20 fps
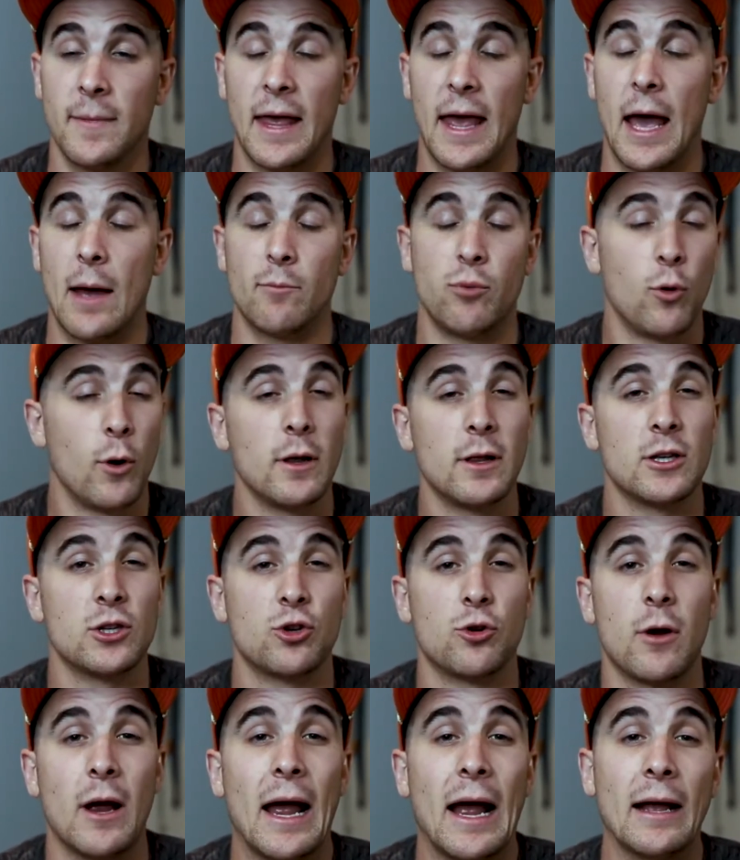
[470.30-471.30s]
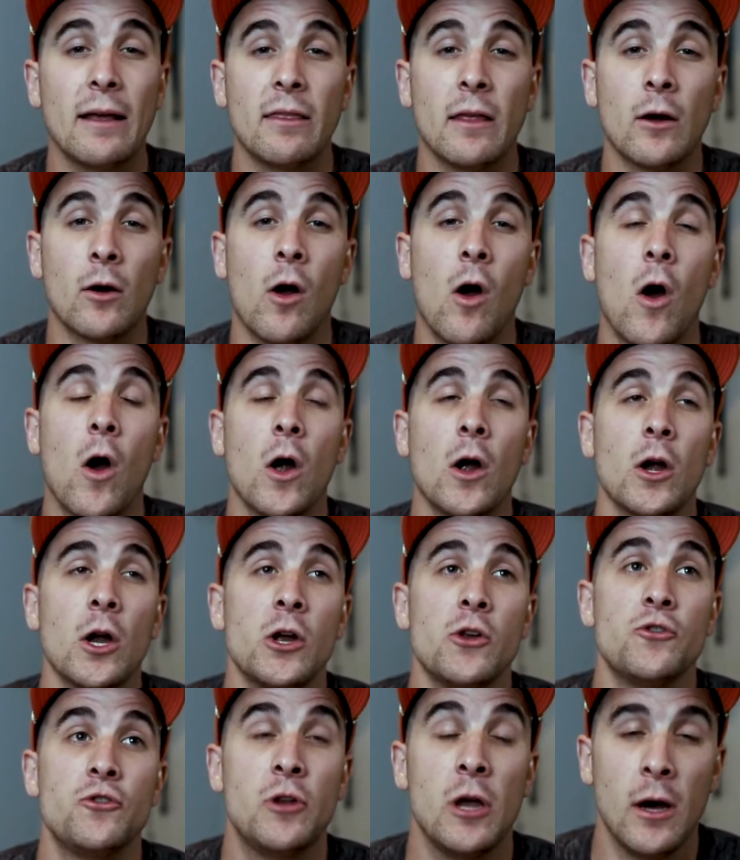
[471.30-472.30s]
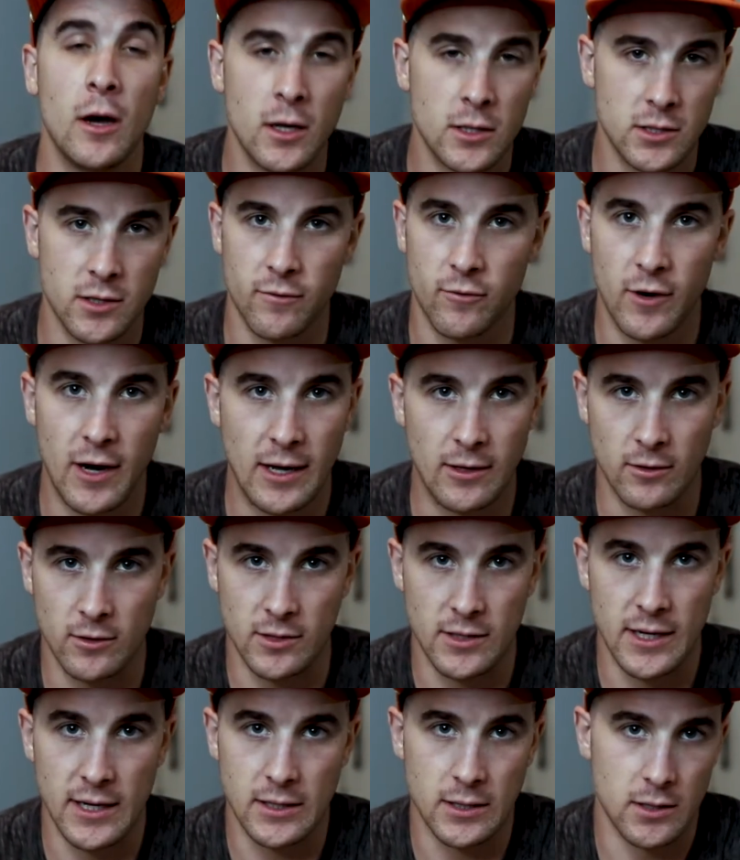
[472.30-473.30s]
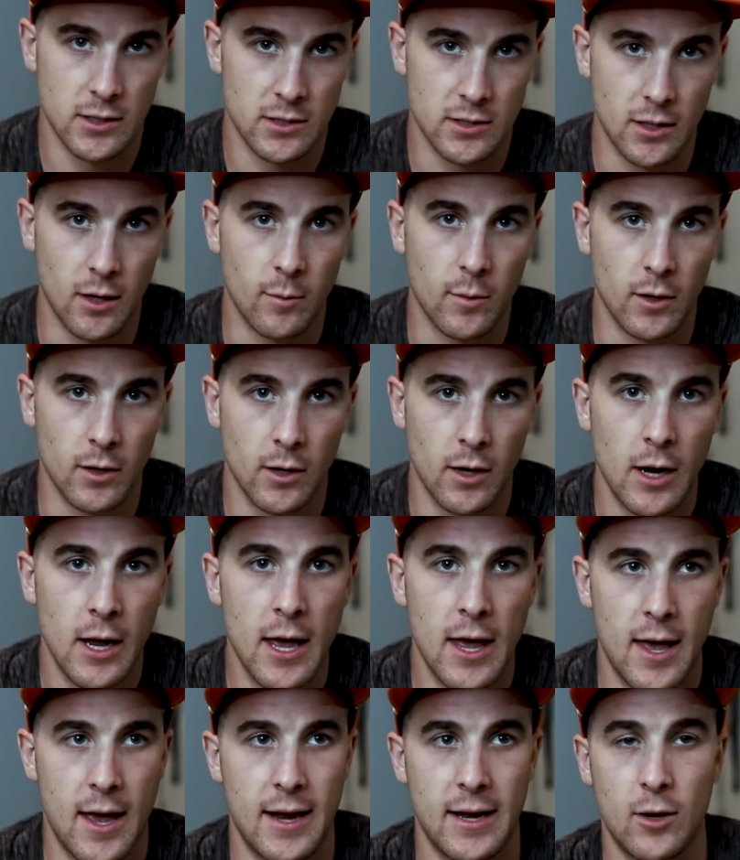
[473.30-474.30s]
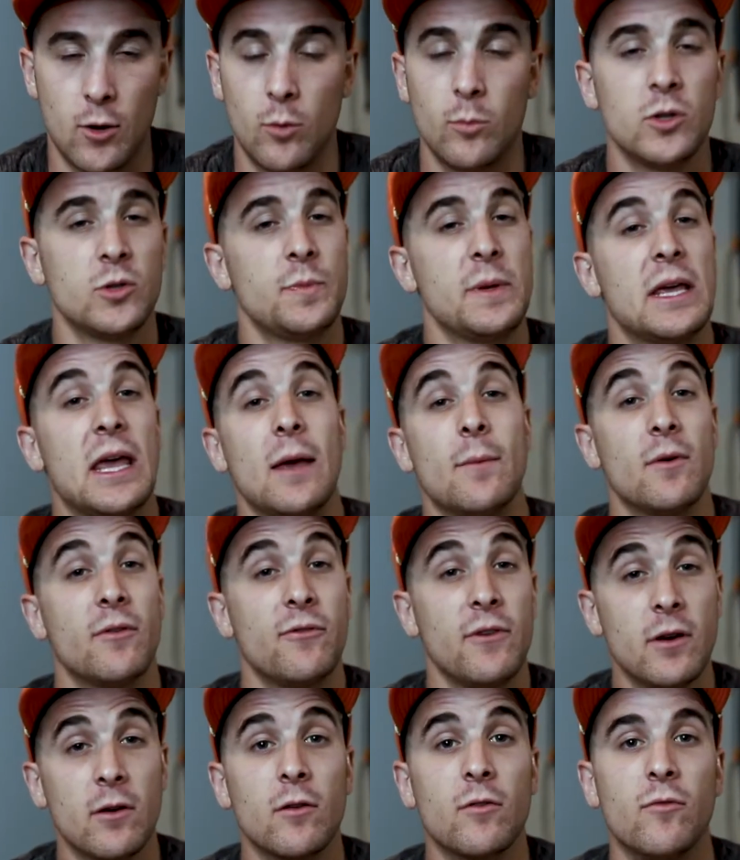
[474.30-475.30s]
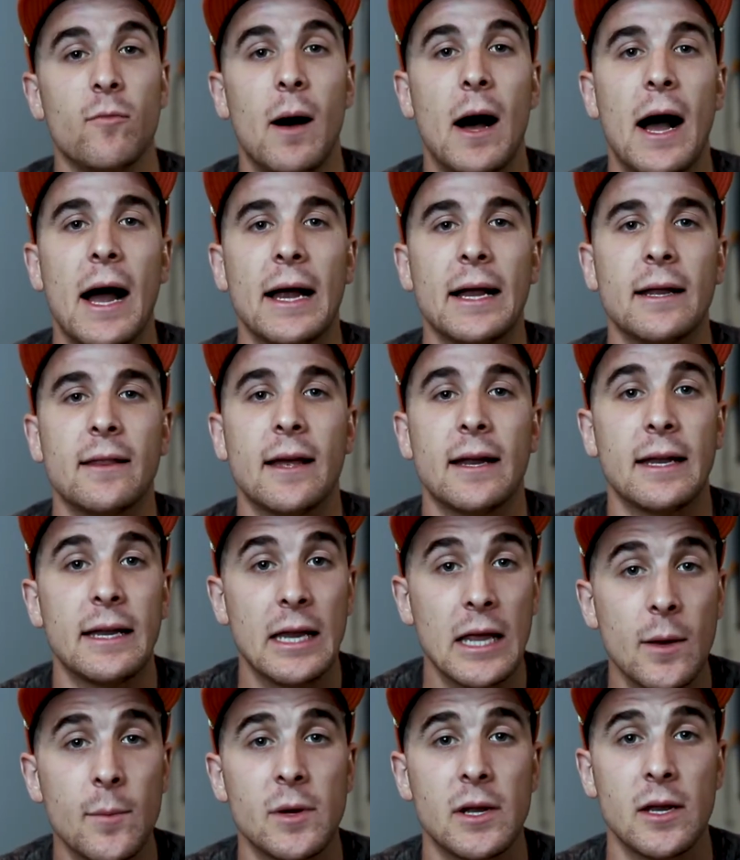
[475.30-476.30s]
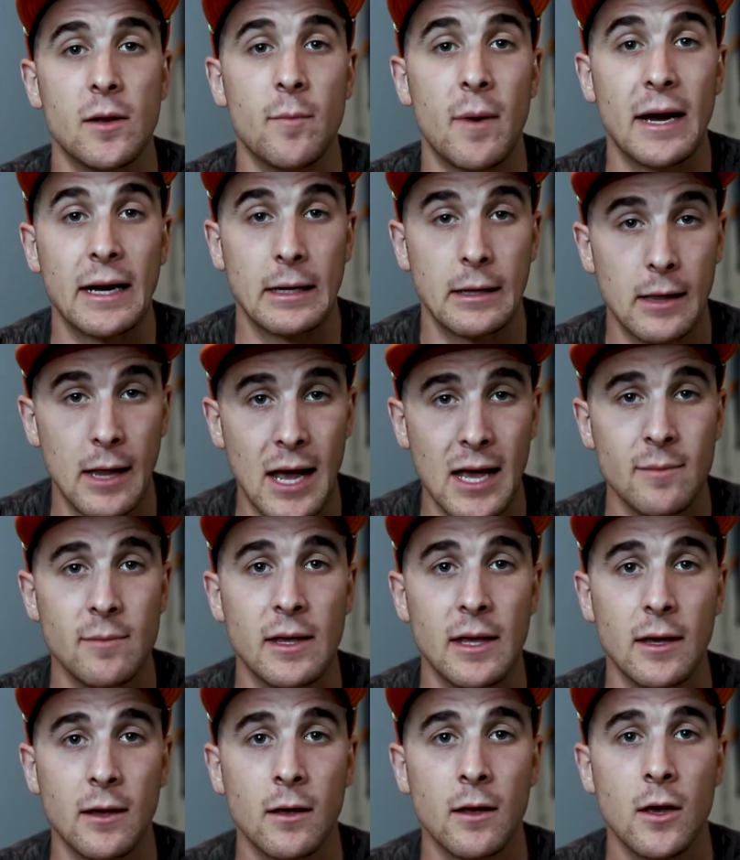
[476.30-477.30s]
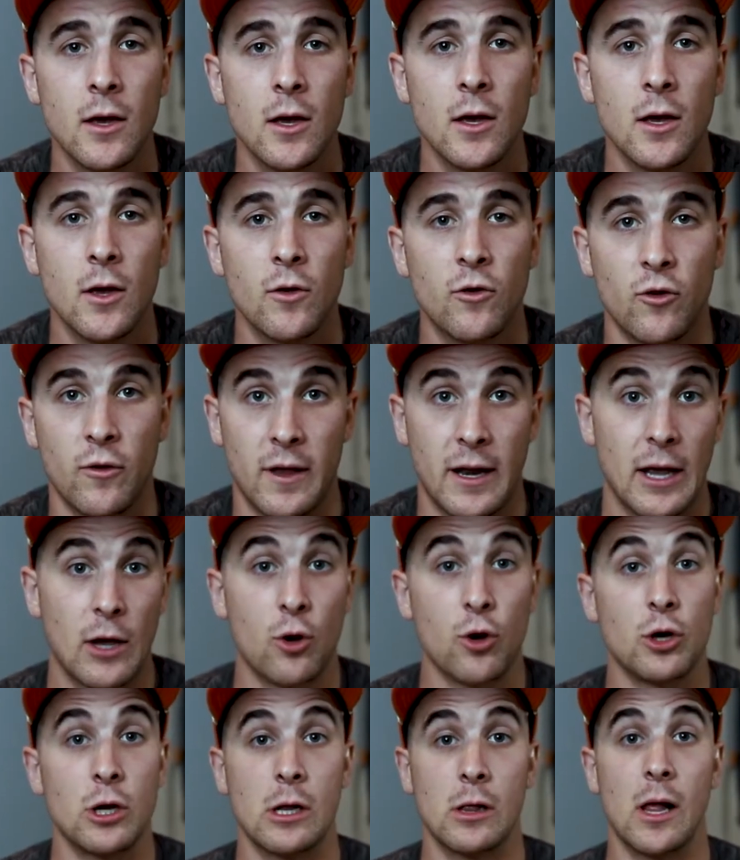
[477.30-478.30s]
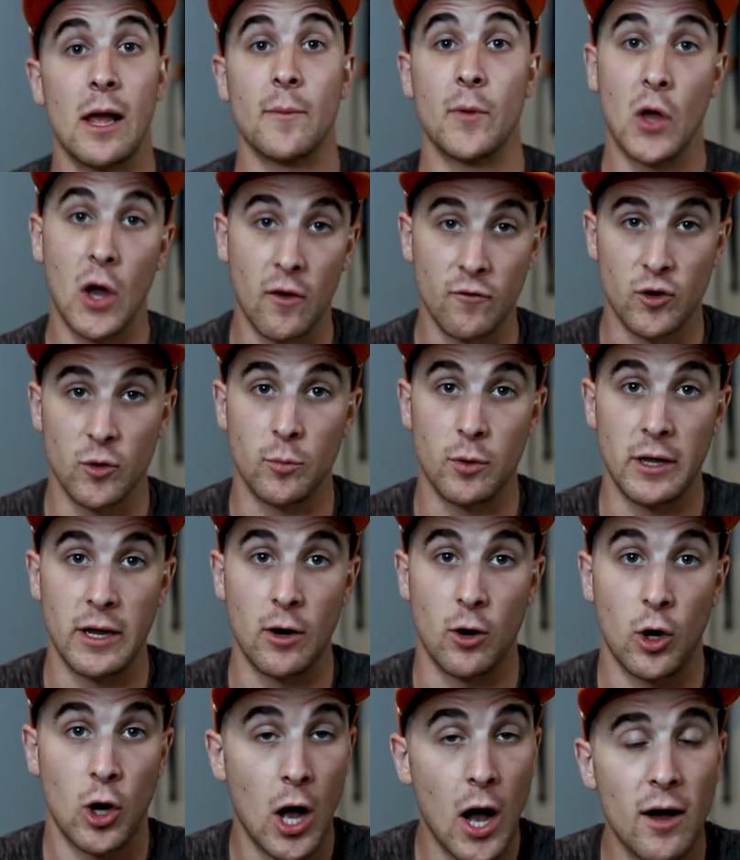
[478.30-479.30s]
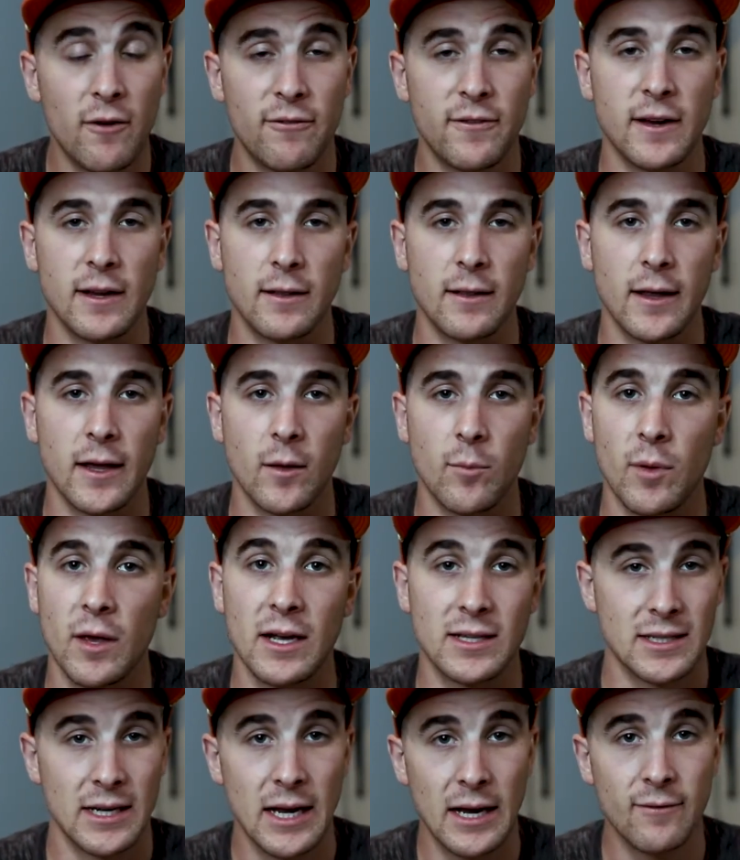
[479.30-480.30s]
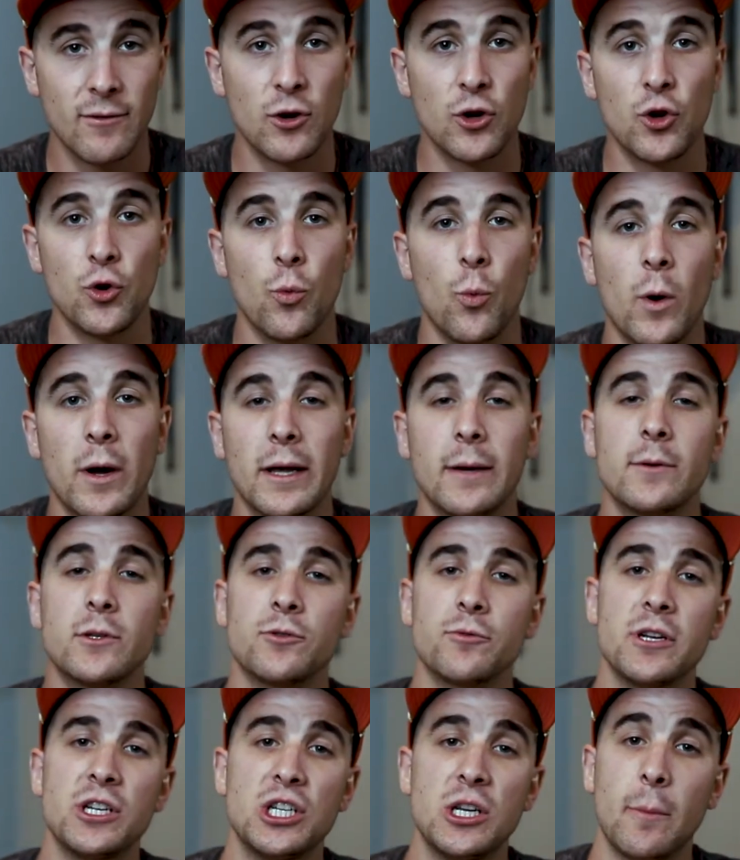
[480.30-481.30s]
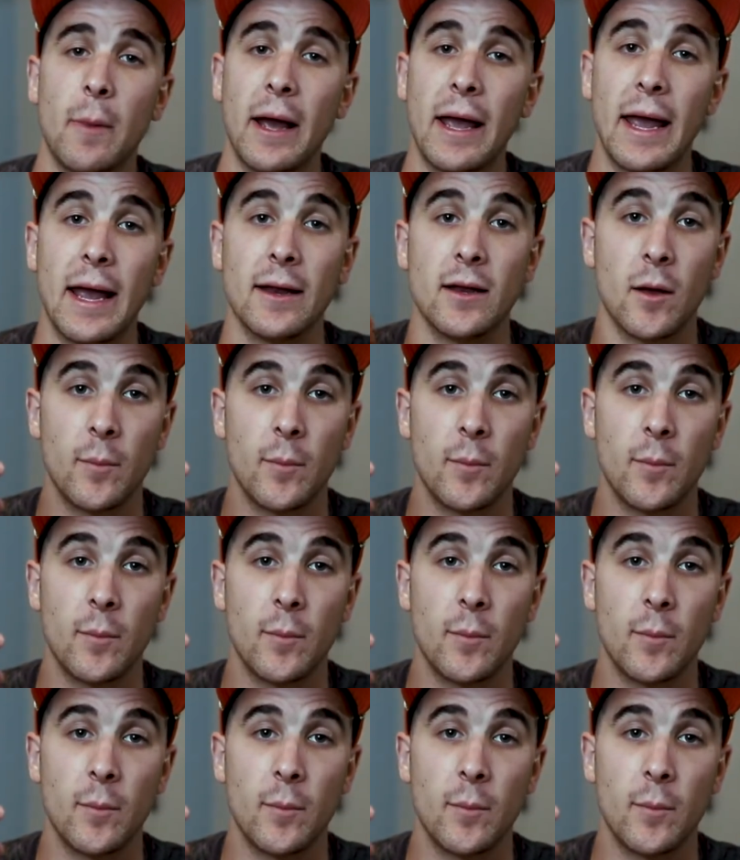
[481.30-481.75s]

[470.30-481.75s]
At Pointless Crag, there are tons of rattlesnakes in the summer. And it almost became a fear of mine that inhibited my climbing so that I couldn't climb comfortably or confidently because I never knew what I was reaching my hand